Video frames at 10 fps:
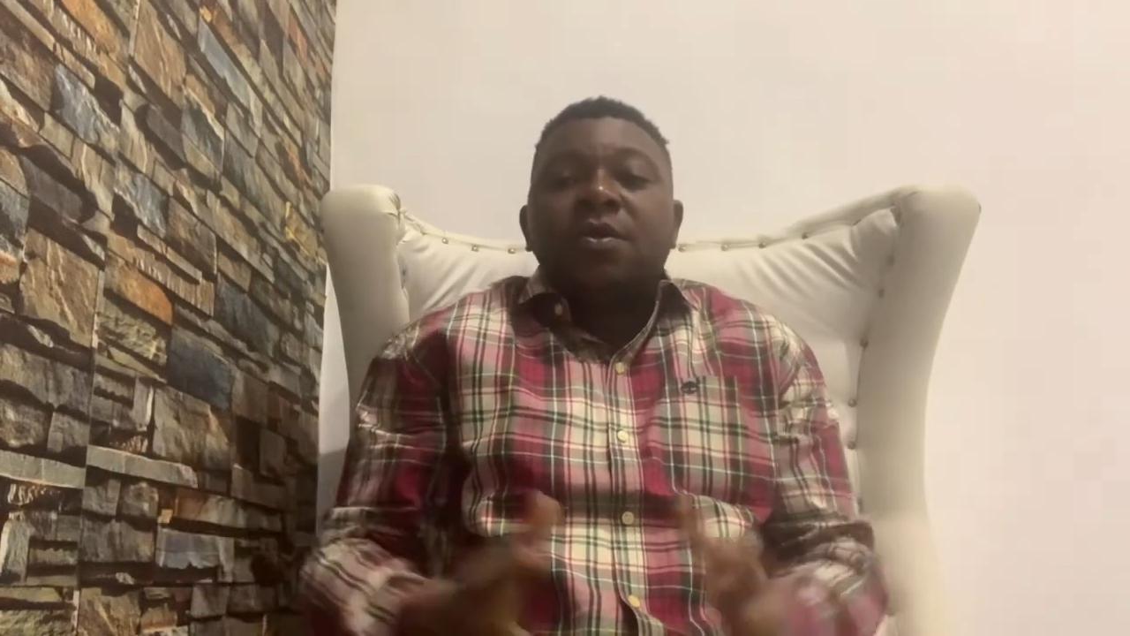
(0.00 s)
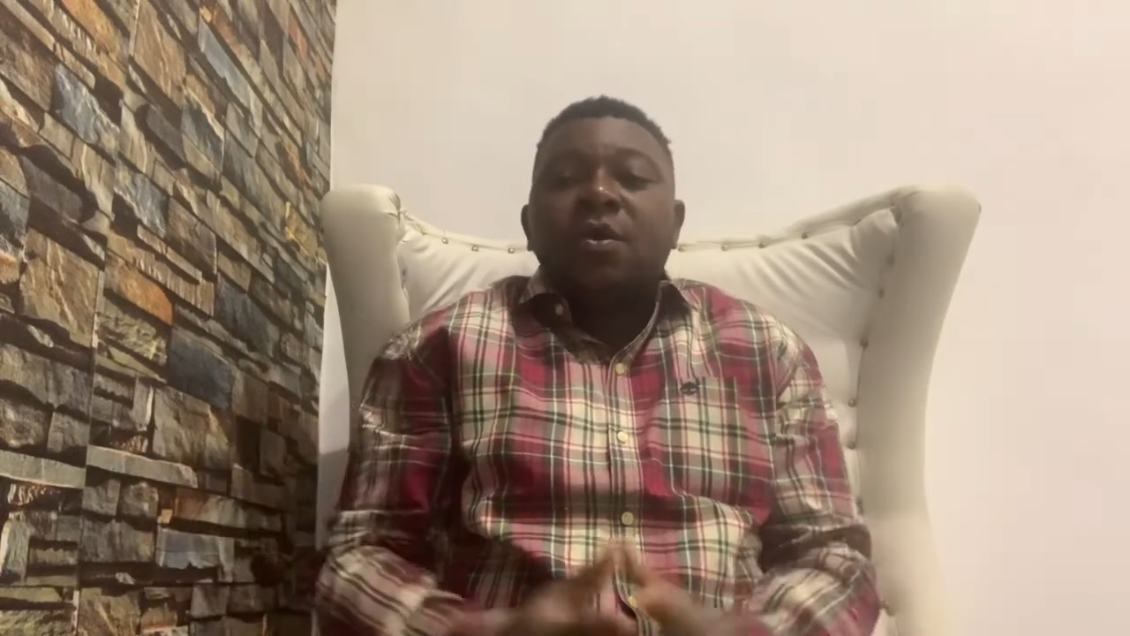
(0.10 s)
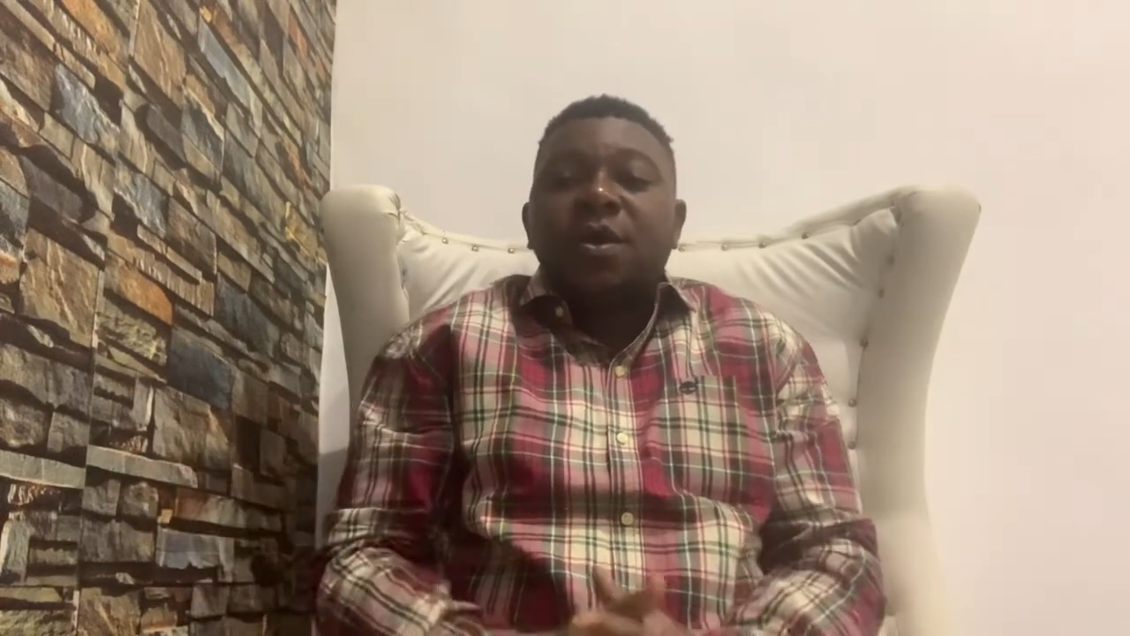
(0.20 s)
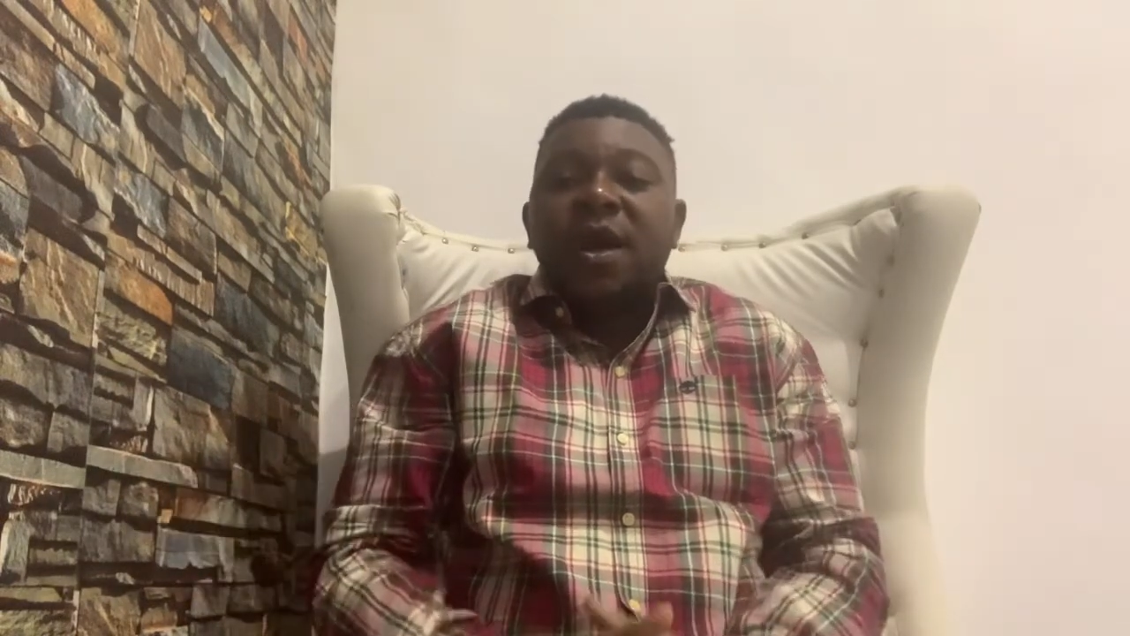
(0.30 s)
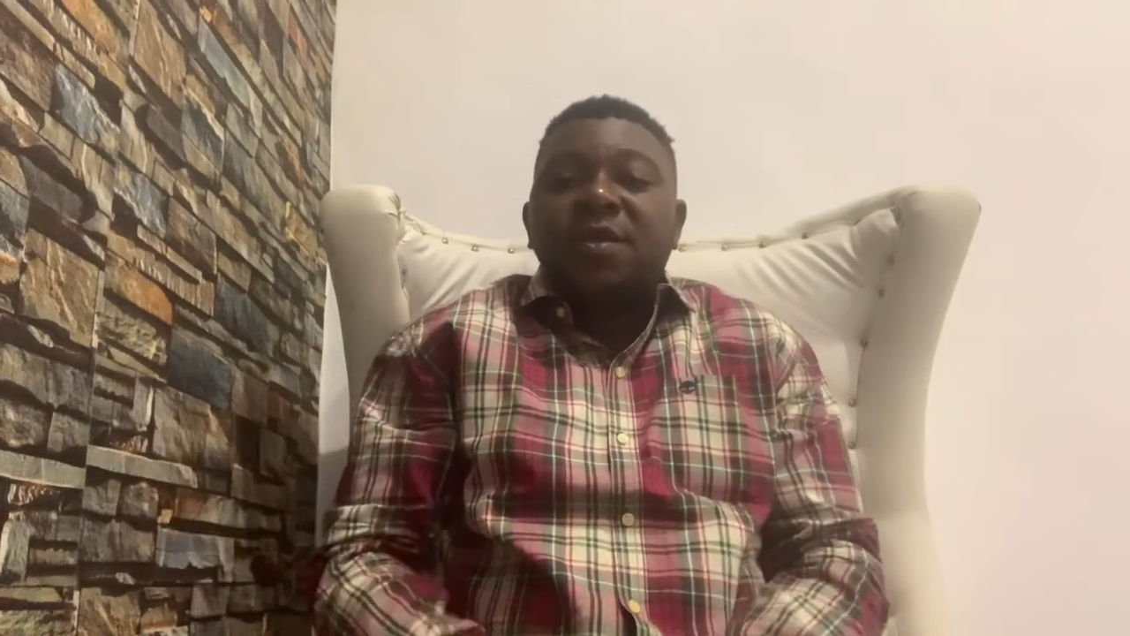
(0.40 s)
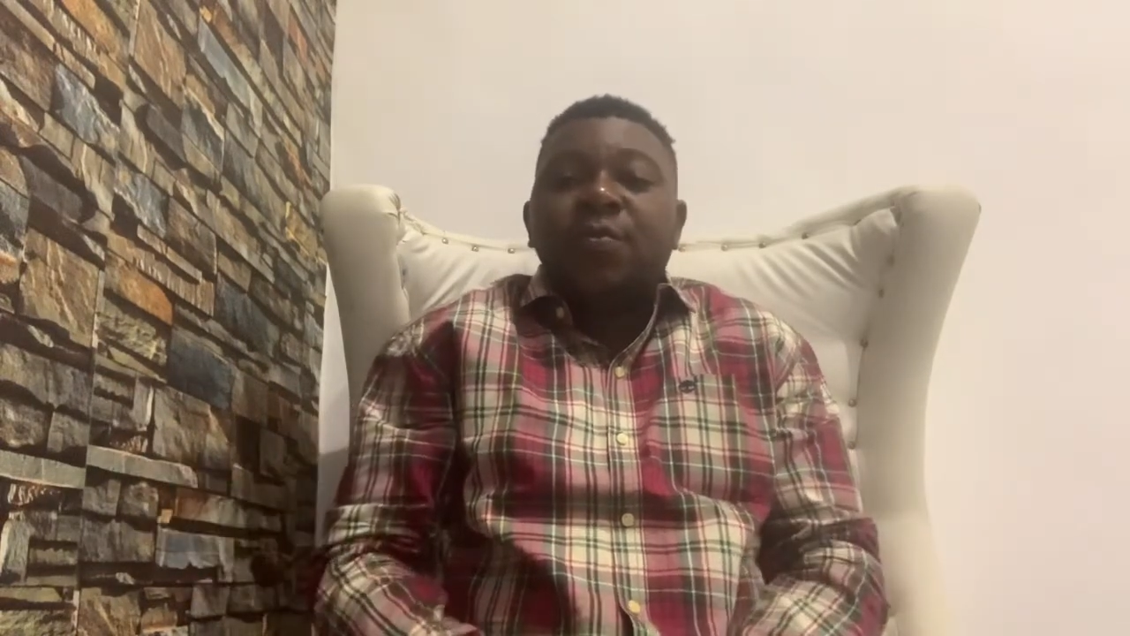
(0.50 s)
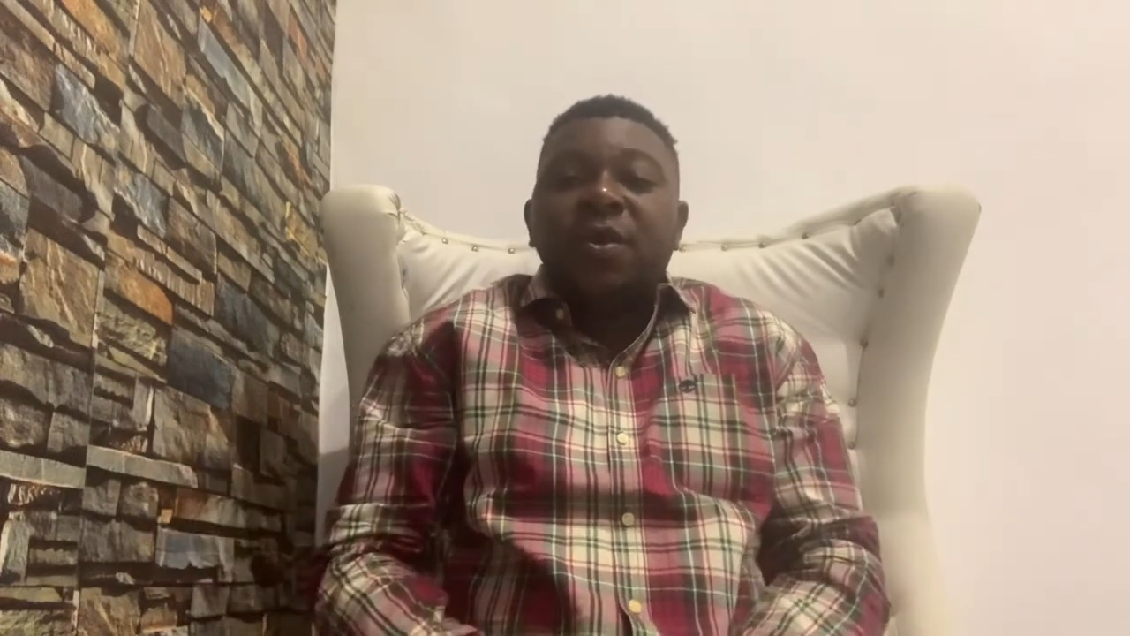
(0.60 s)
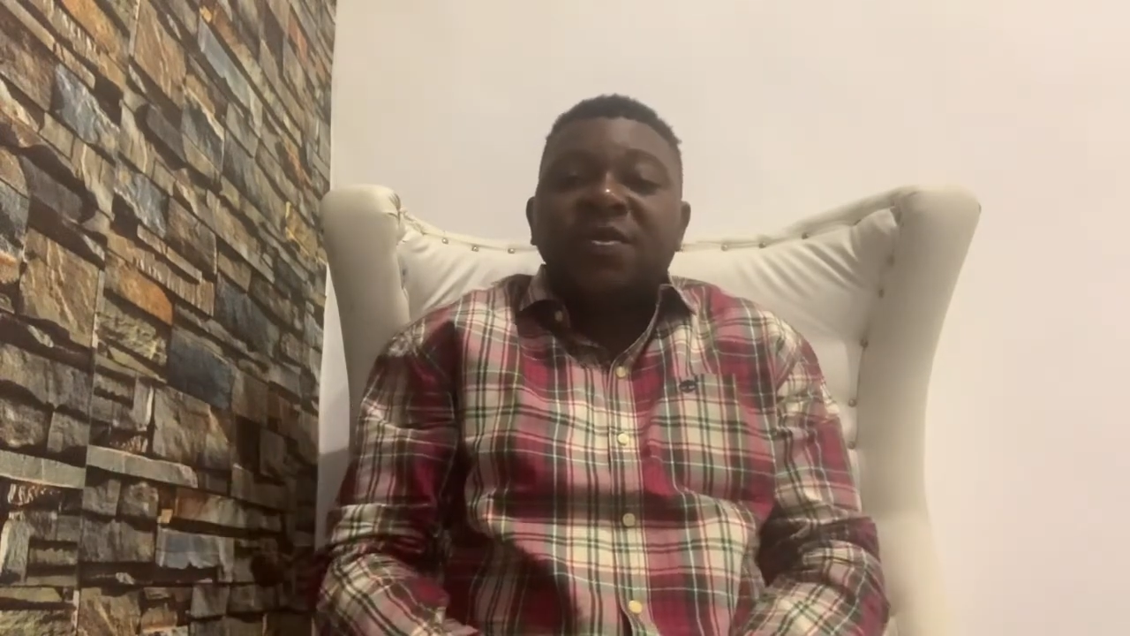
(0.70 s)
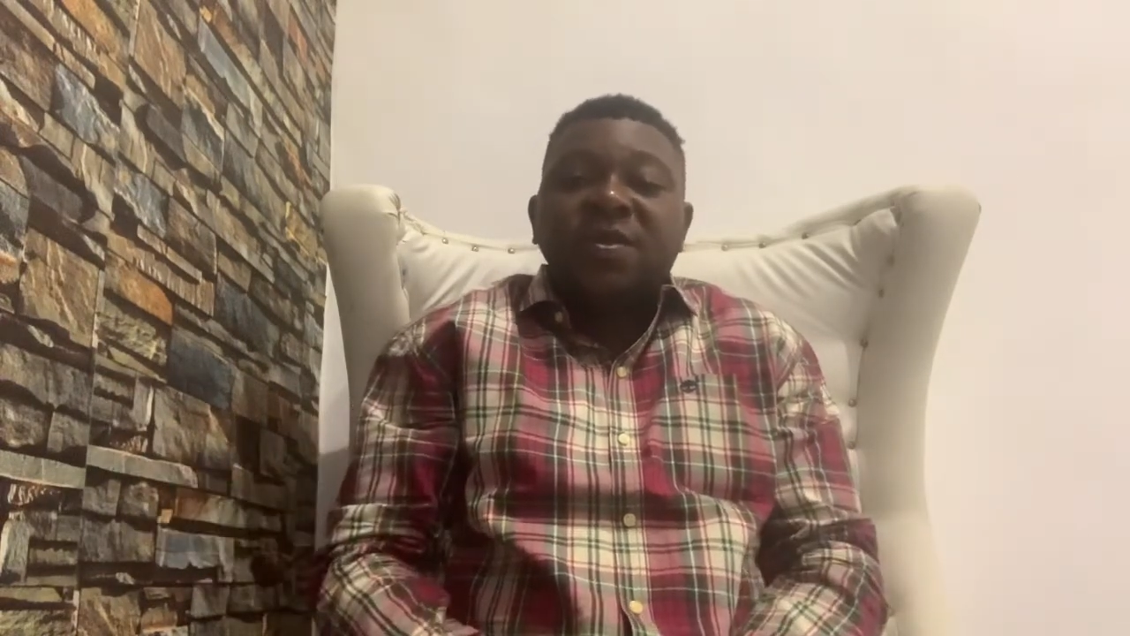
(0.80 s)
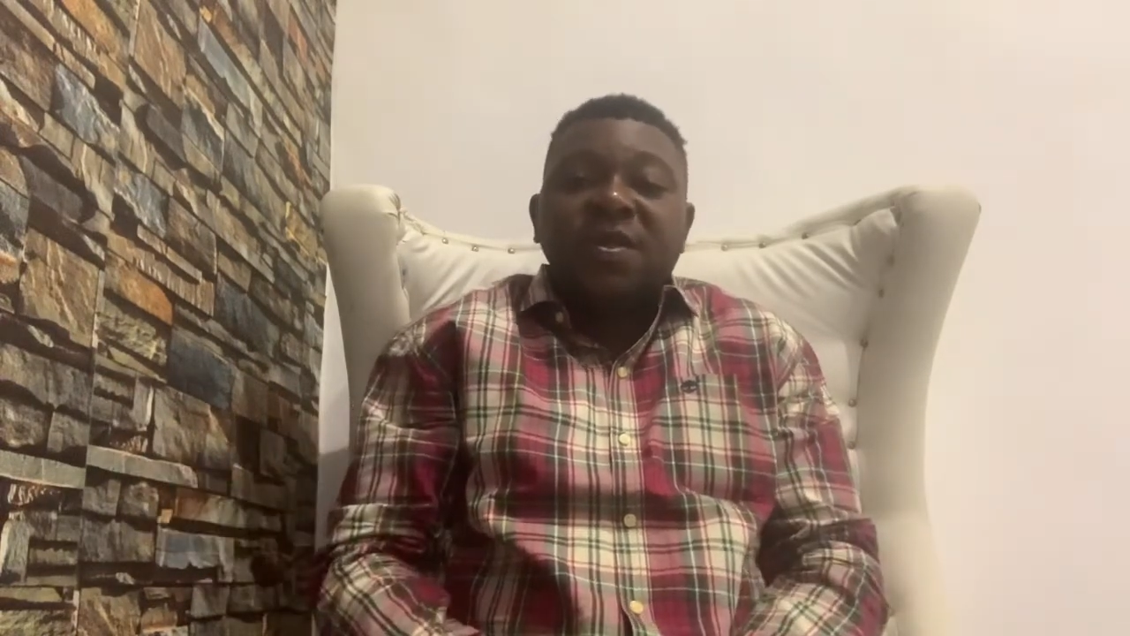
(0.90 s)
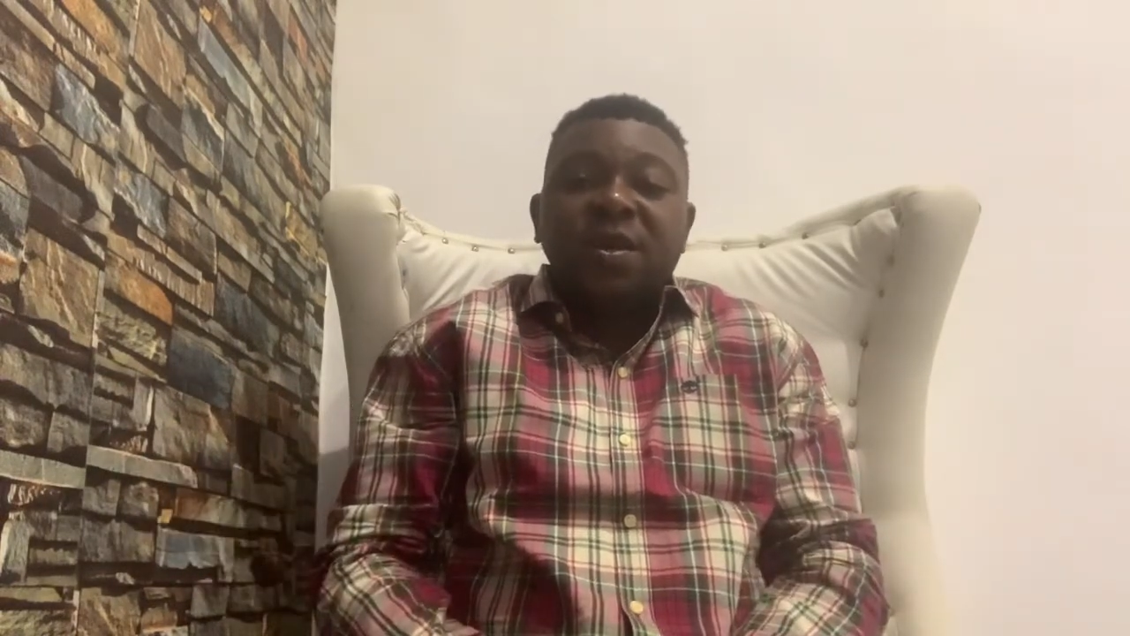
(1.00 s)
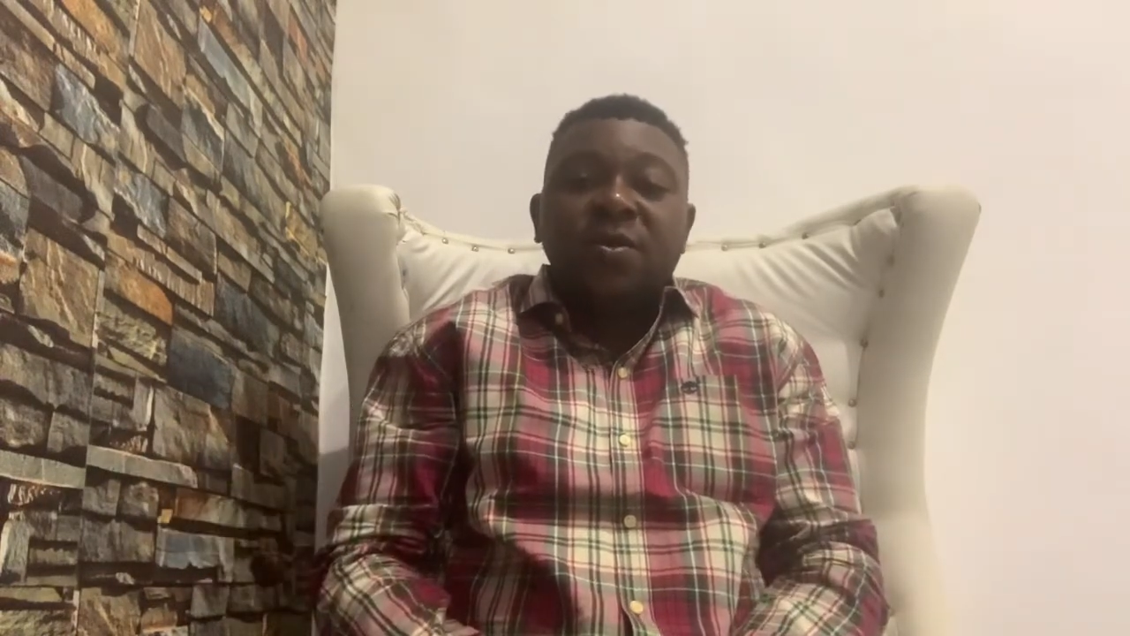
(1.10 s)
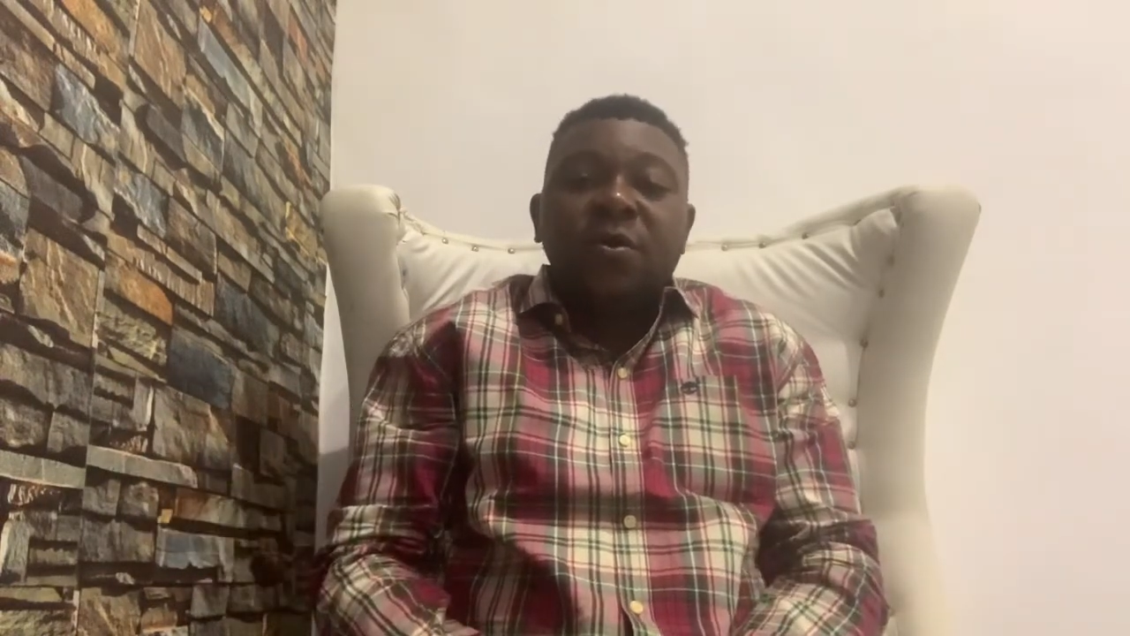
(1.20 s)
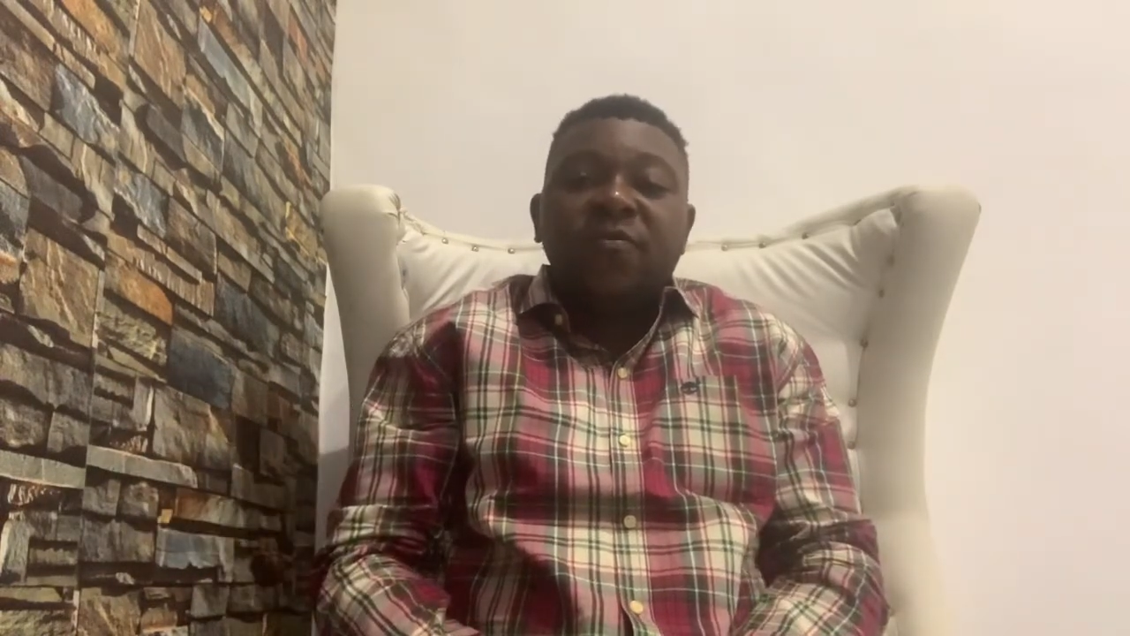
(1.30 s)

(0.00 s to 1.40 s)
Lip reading: known as polycystic